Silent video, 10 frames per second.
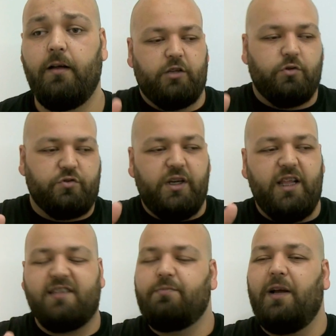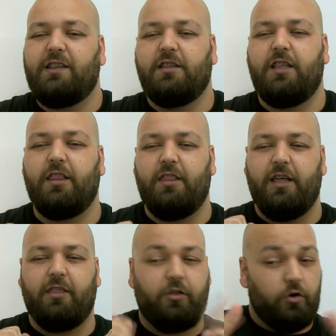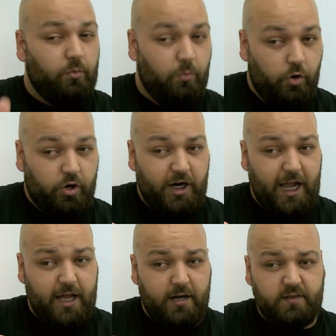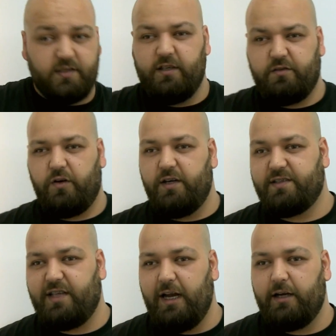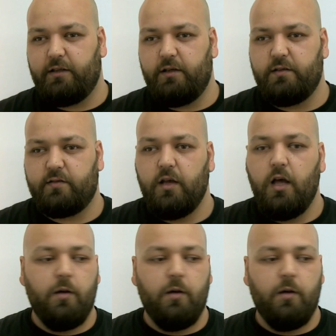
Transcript: It was really expected that they threw more at us as far as characters,